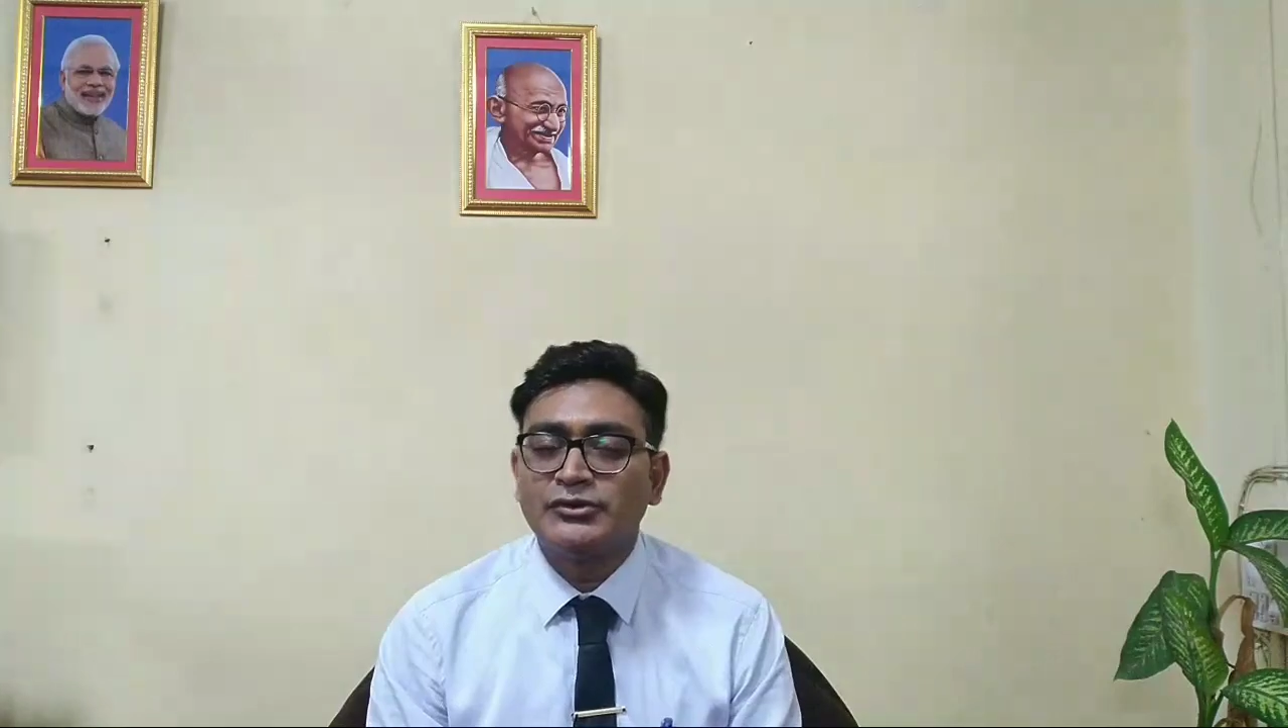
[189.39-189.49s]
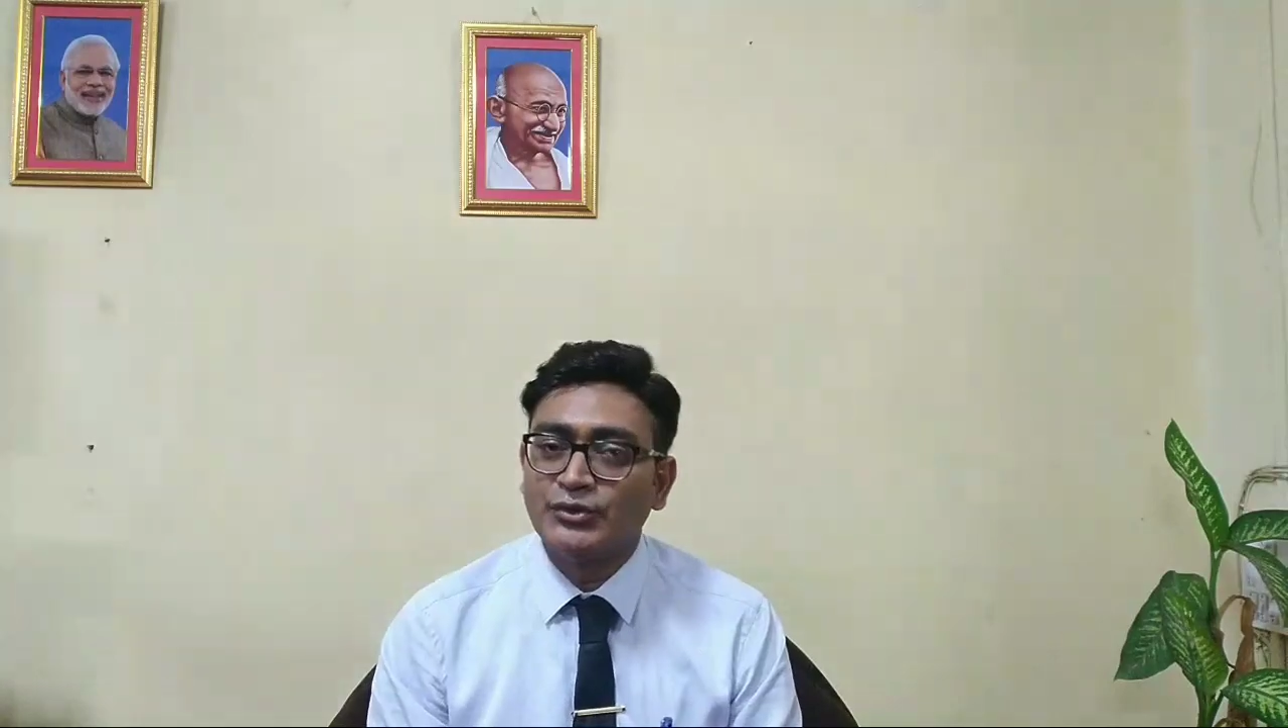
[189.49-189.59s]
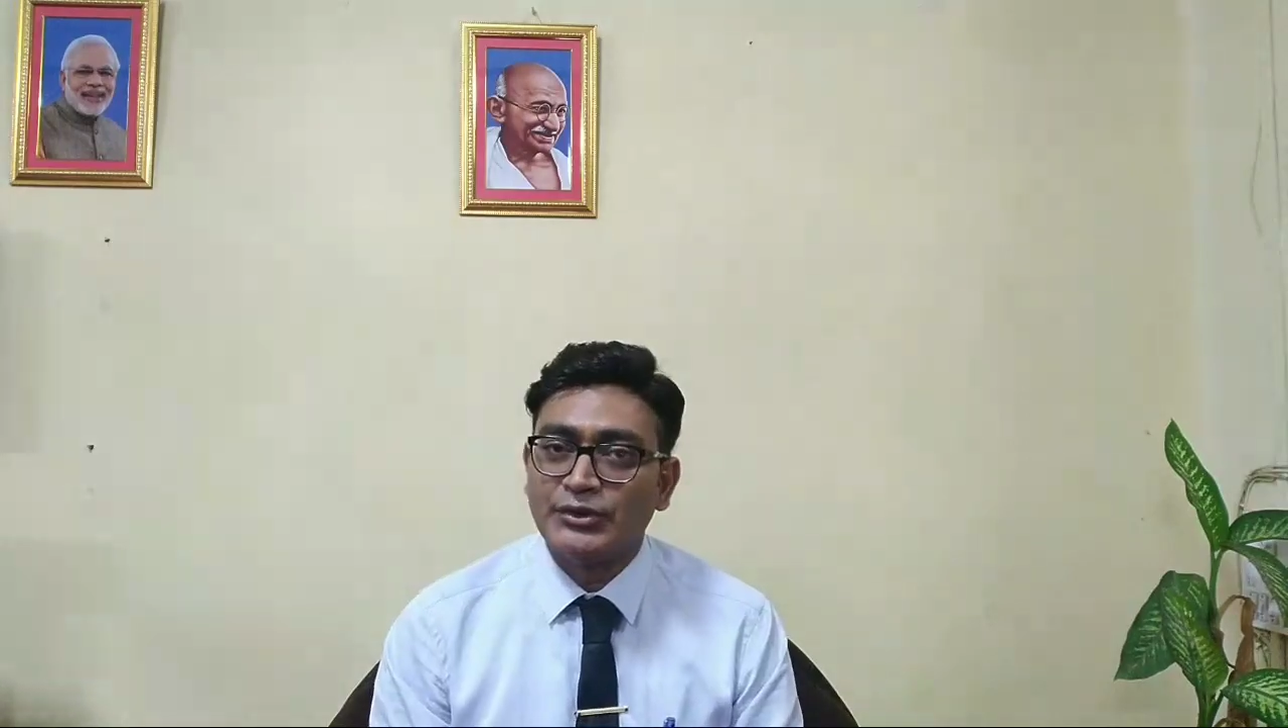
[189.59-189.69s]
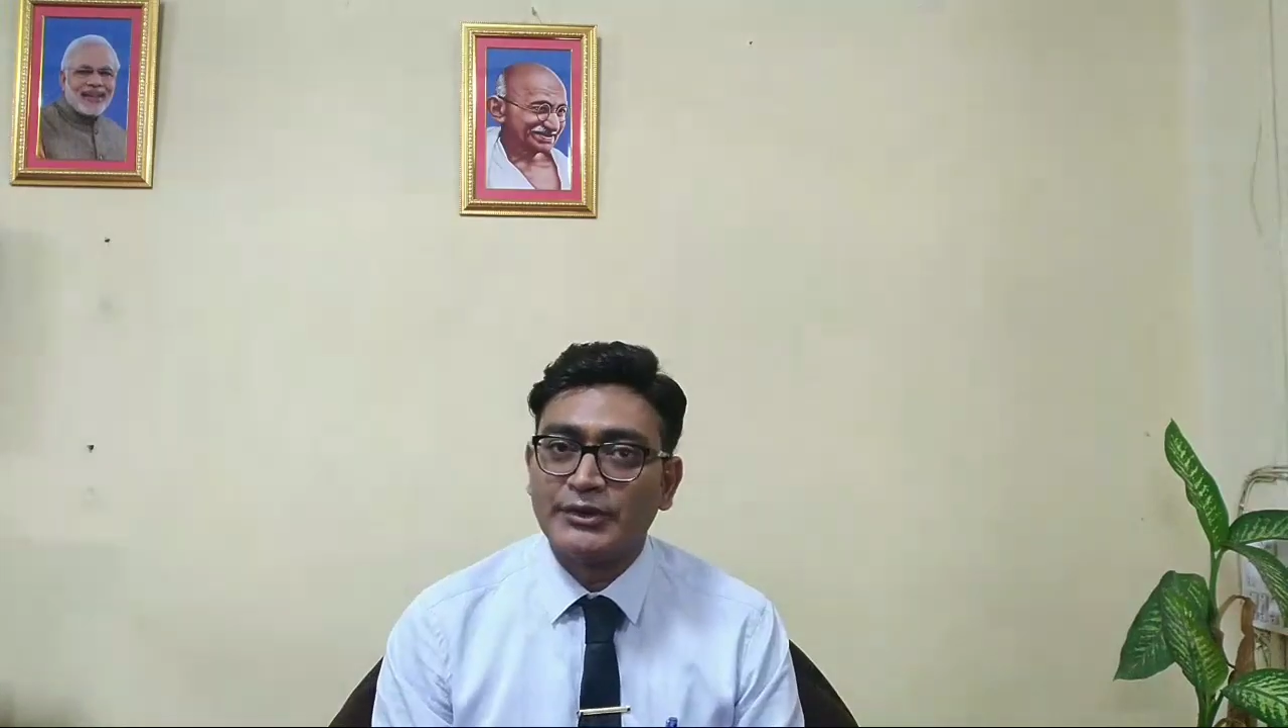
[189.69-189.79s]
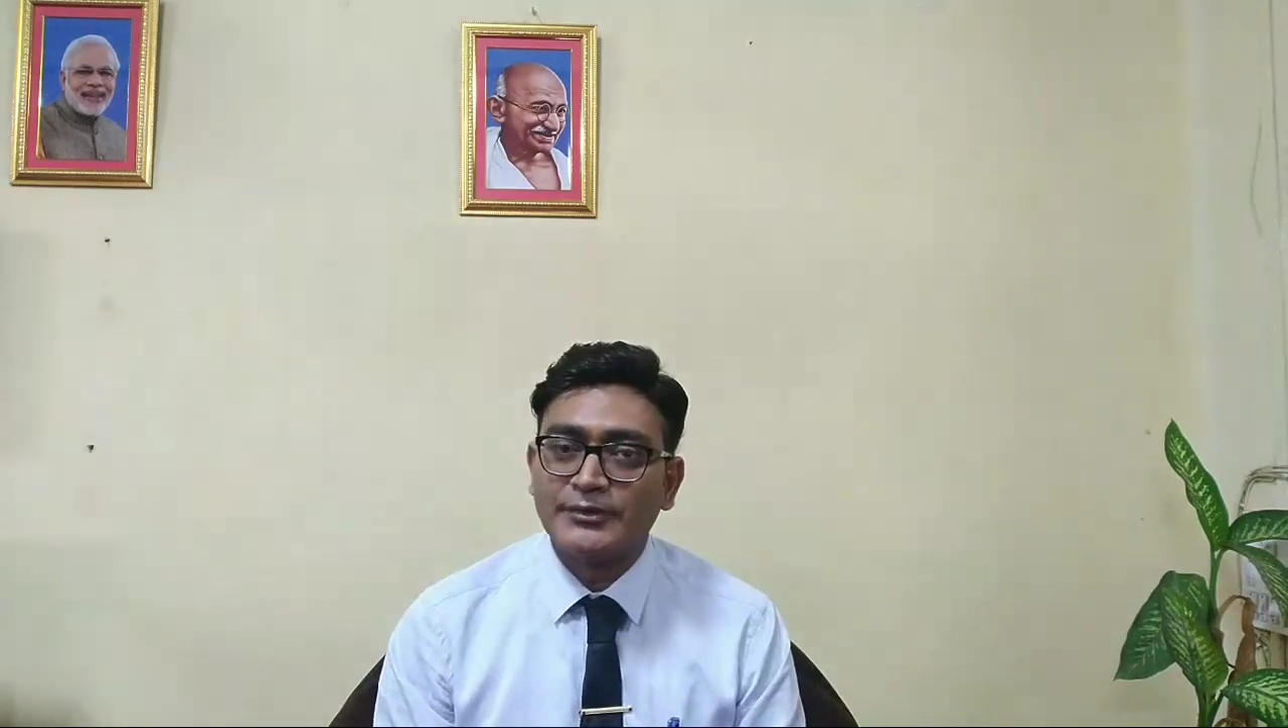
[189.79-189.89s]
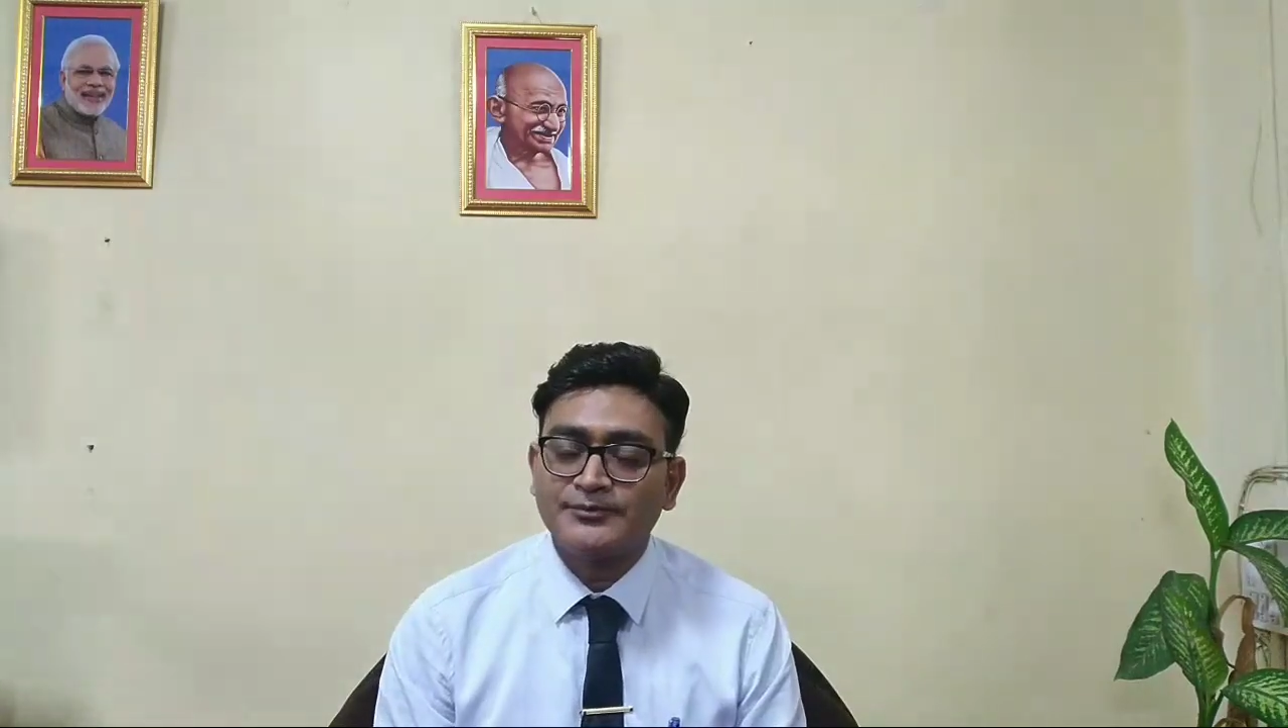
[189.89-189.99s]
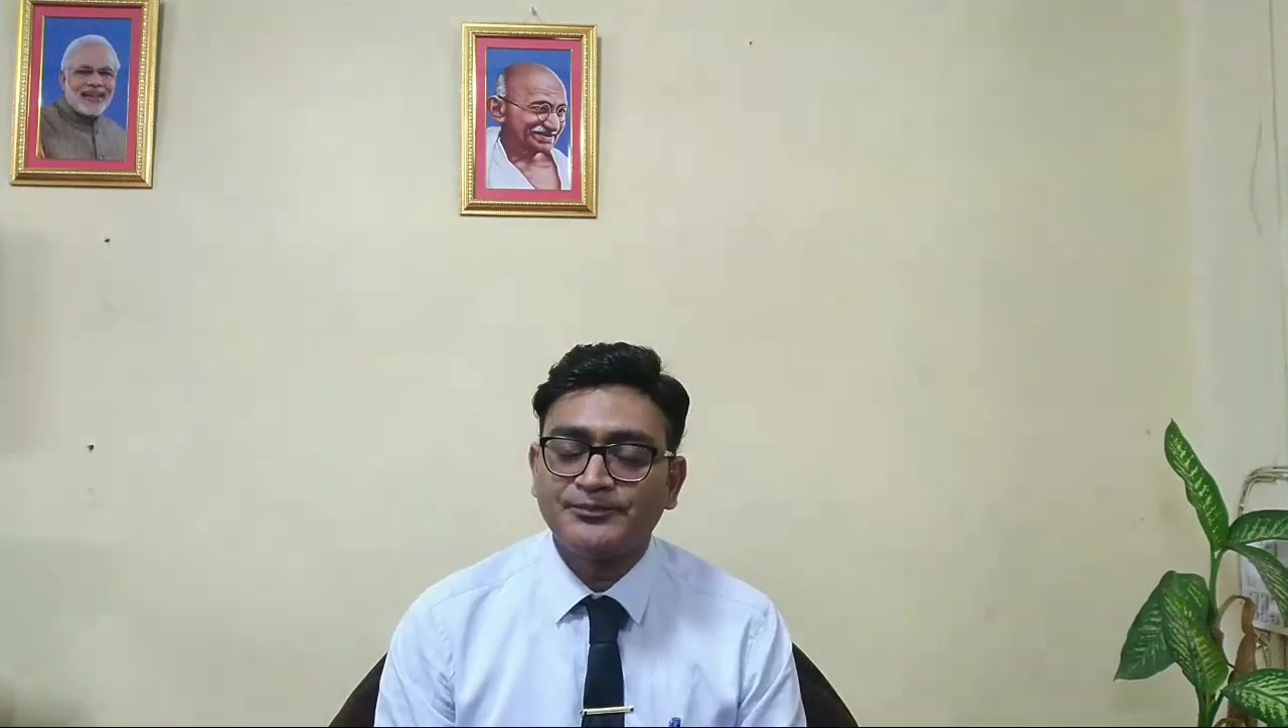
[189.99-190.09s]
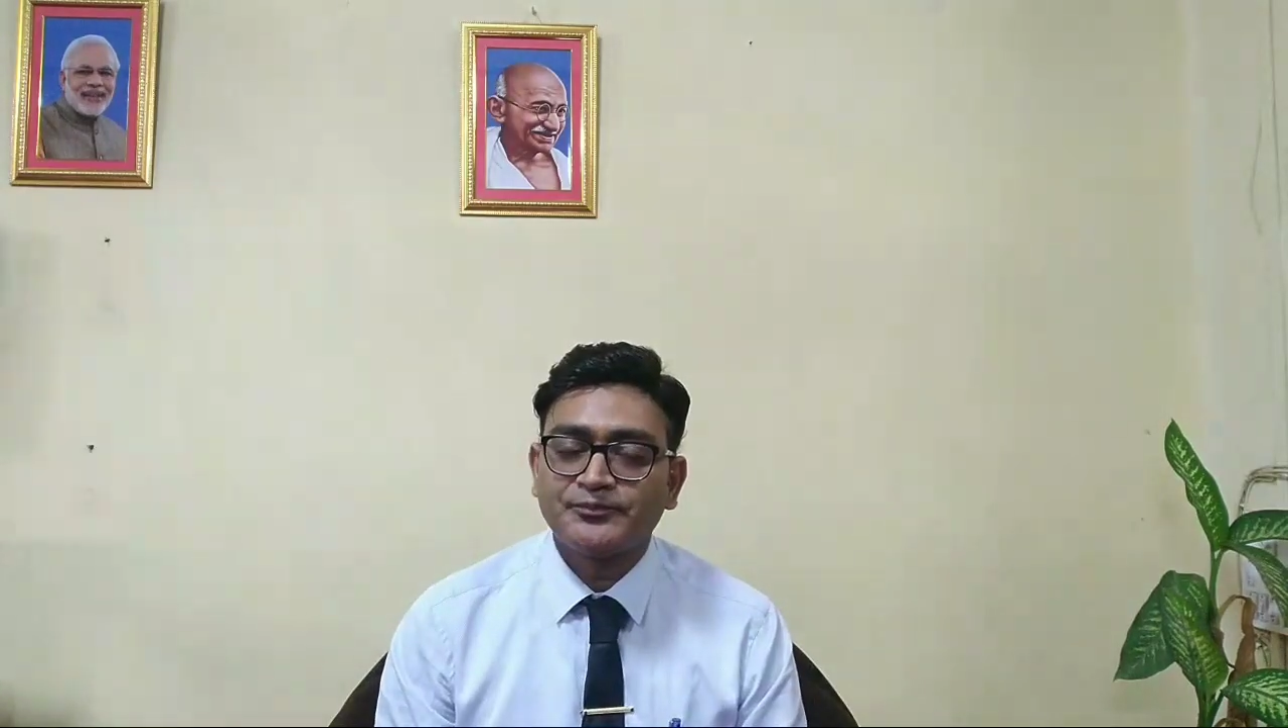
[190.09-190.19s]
you need.